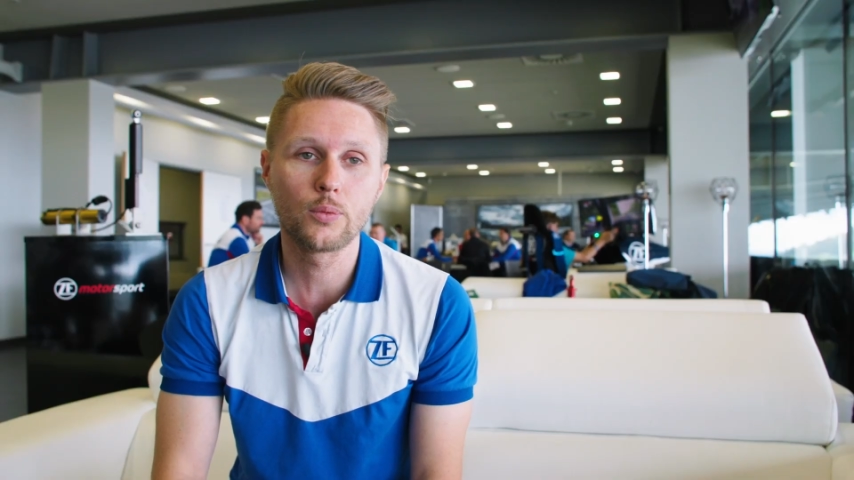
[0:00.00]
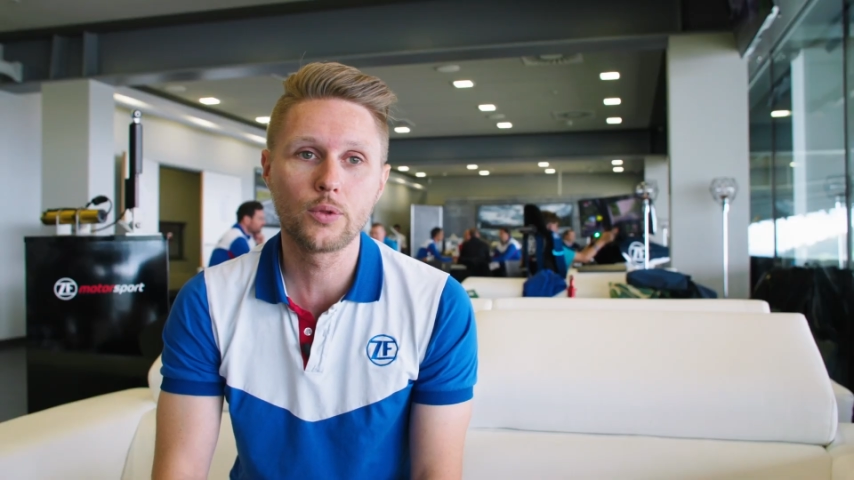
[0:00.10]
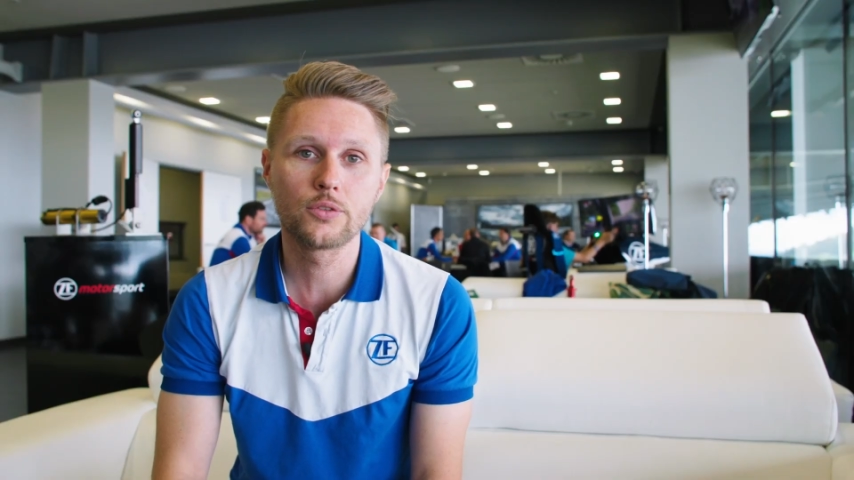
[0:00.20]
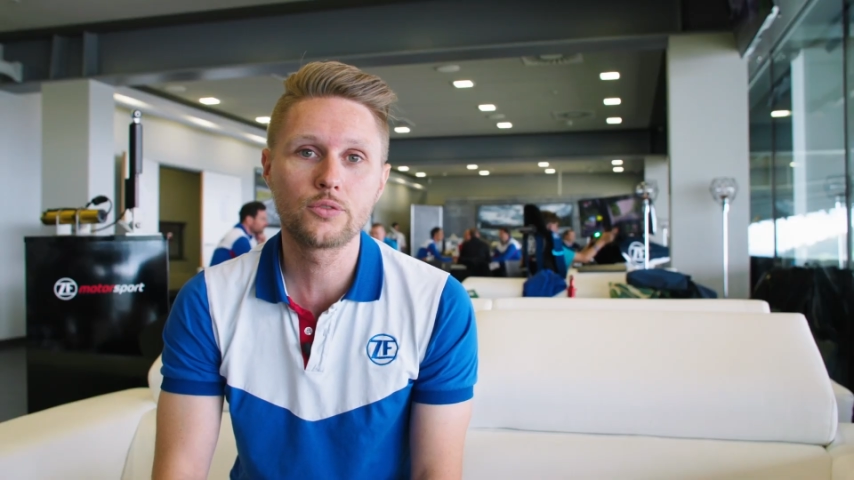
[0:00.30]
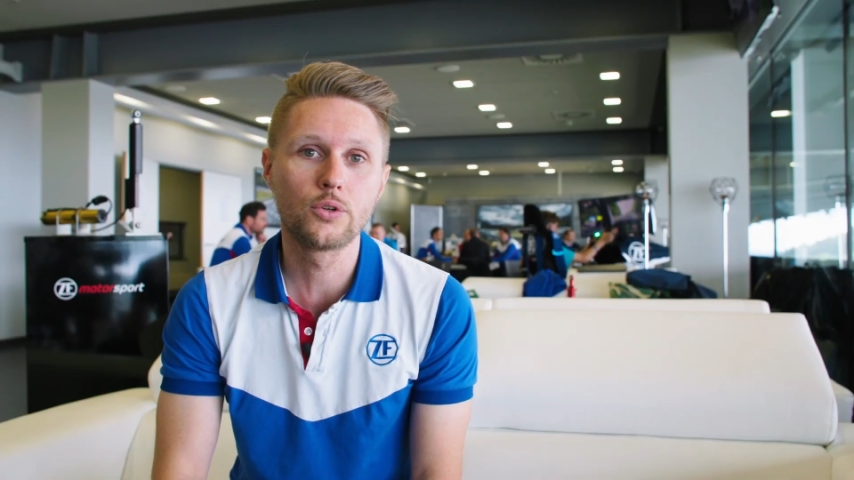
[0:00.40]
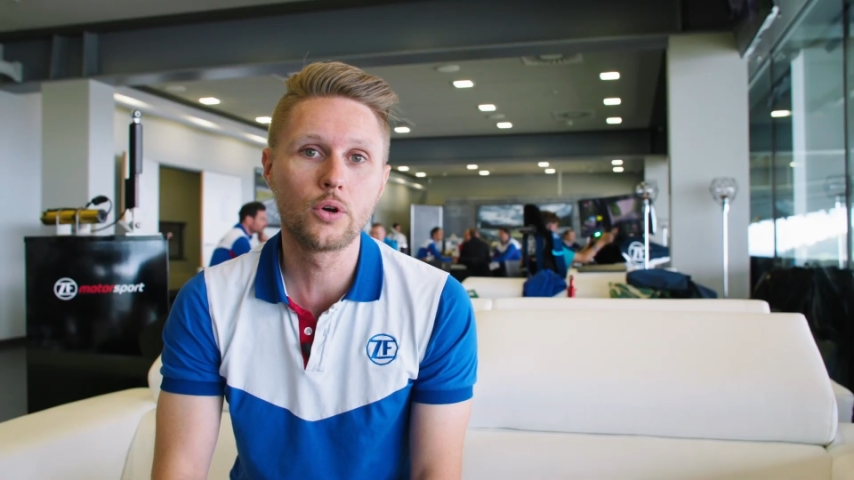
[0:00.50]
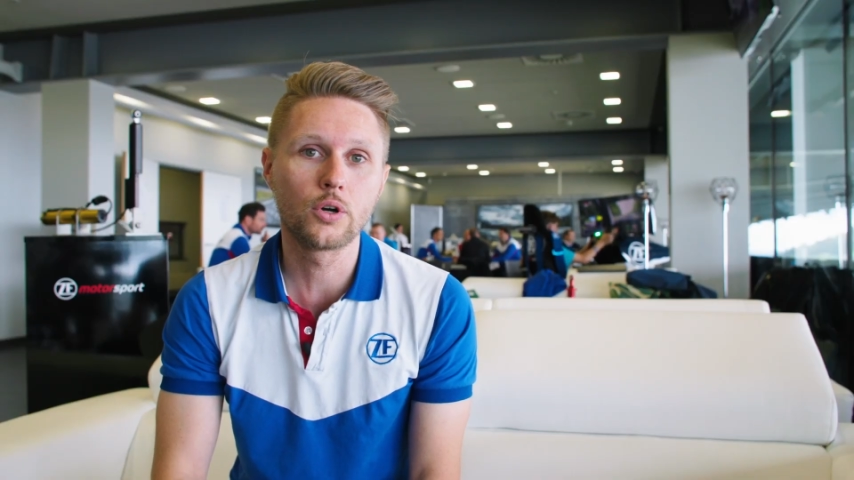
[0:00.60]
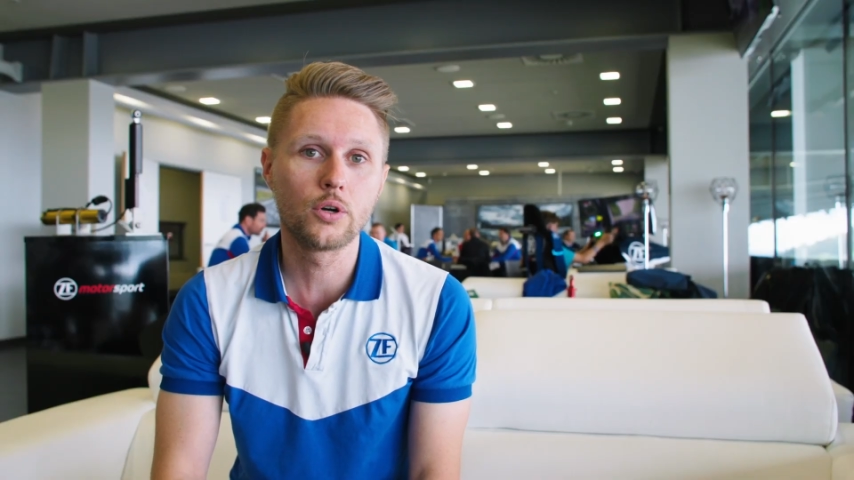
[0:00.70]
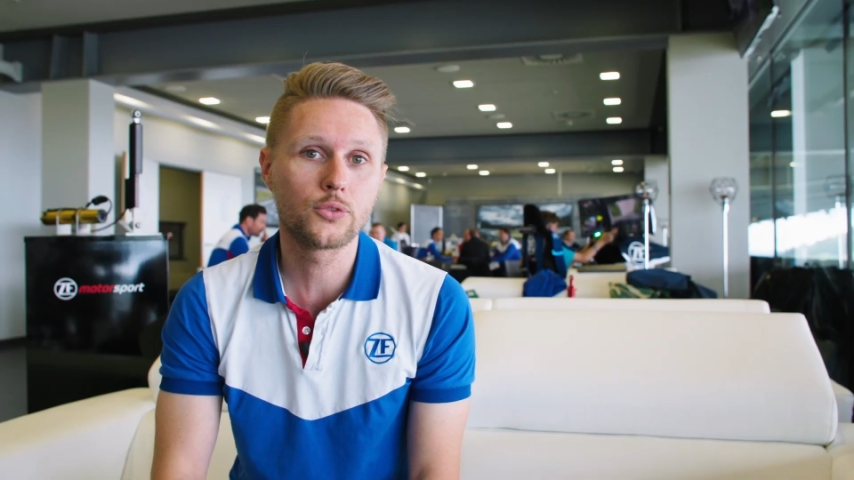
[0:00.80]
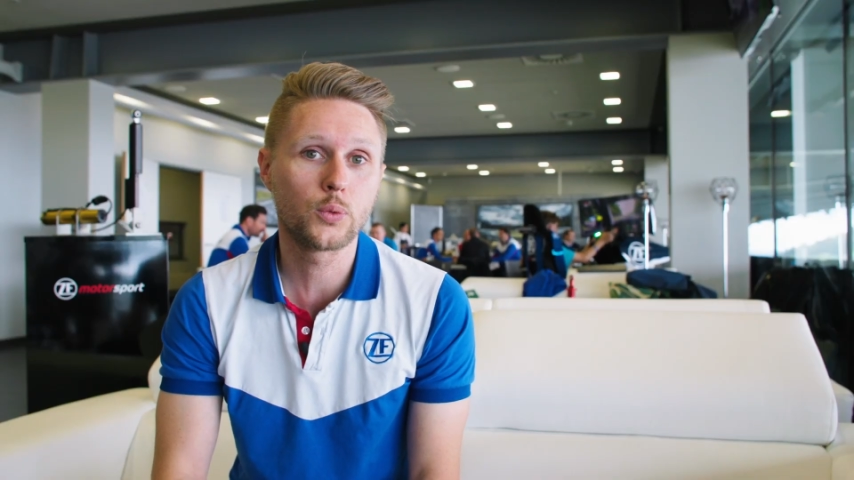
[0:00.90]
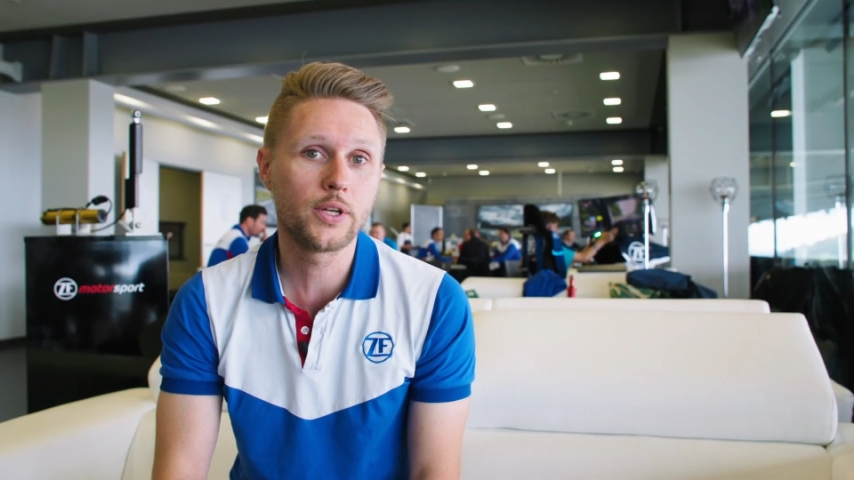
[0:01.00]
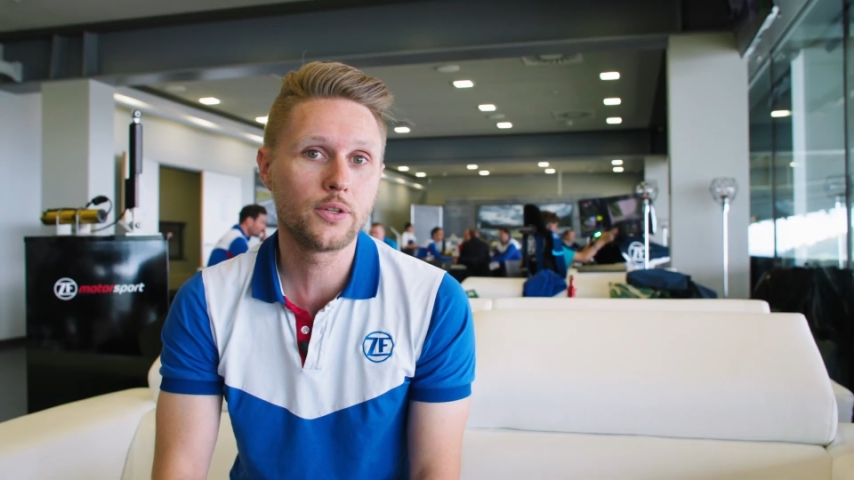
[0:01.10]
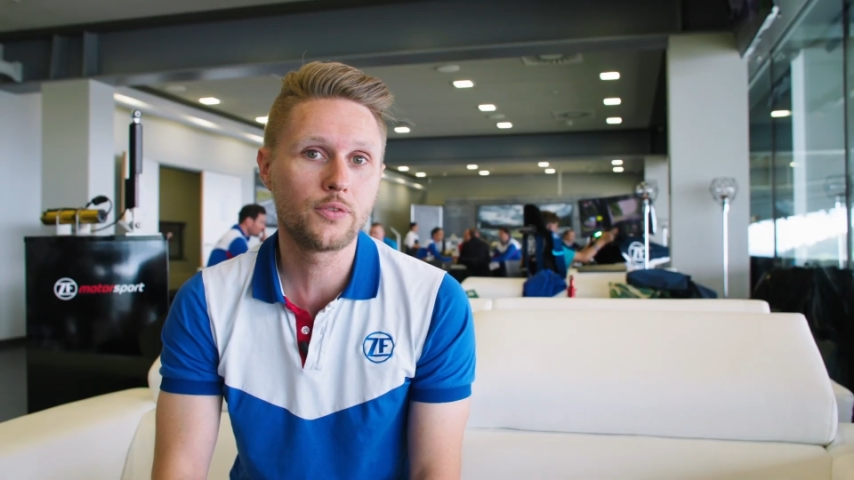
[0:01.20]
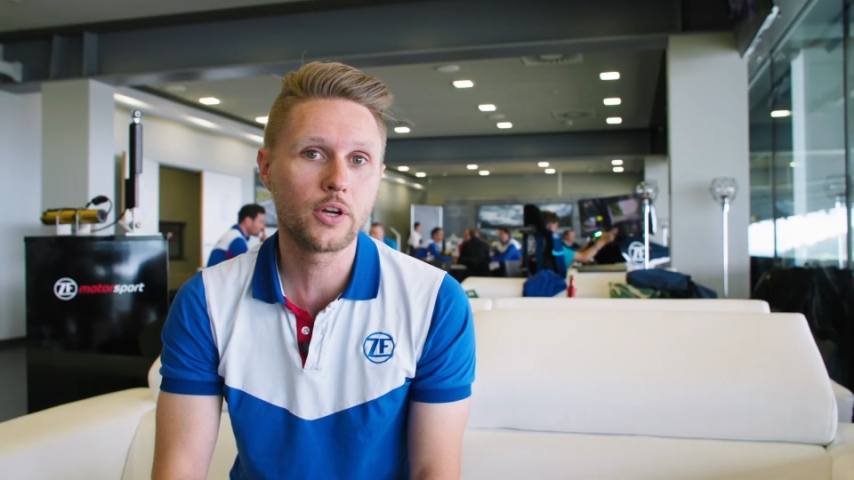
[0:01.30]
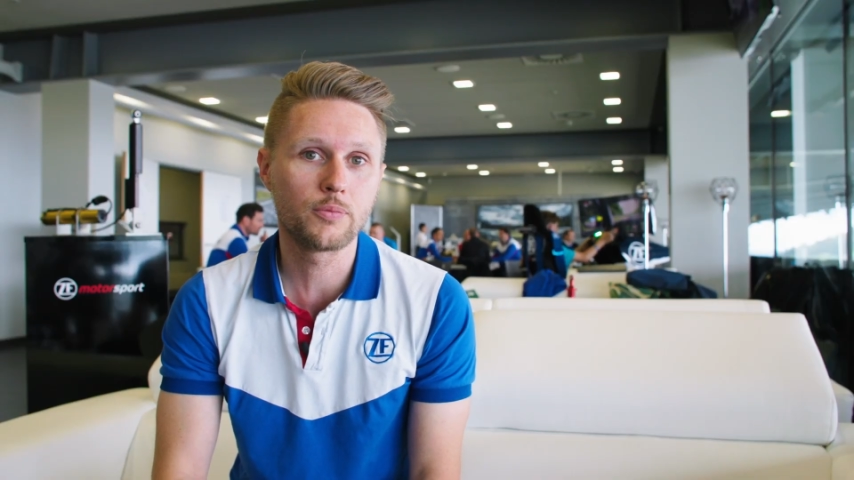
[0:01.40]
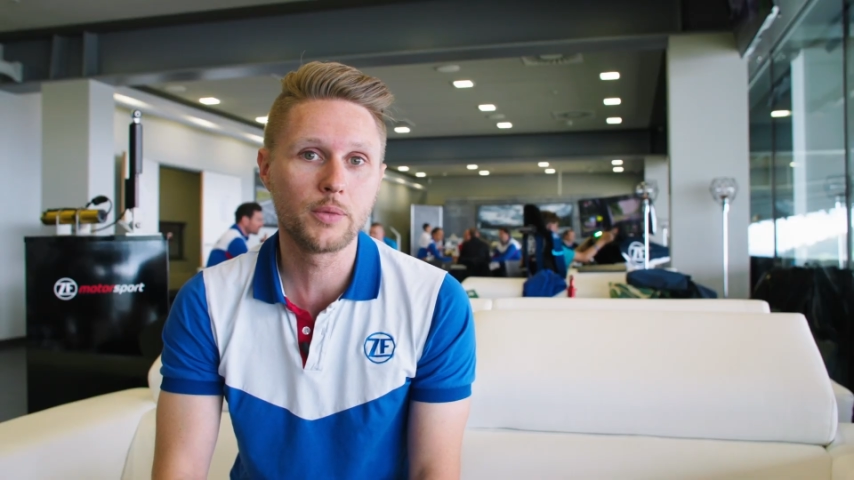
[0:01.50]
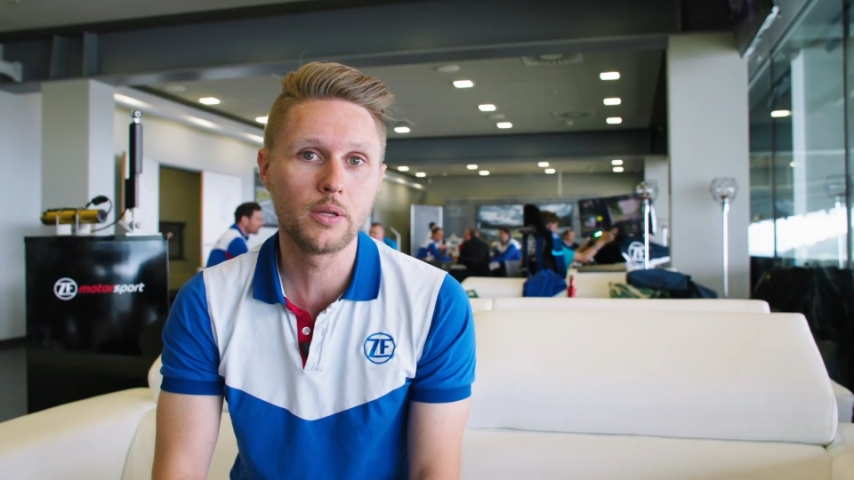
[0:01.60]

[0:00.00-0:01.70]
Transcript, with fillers: with a stroke of 25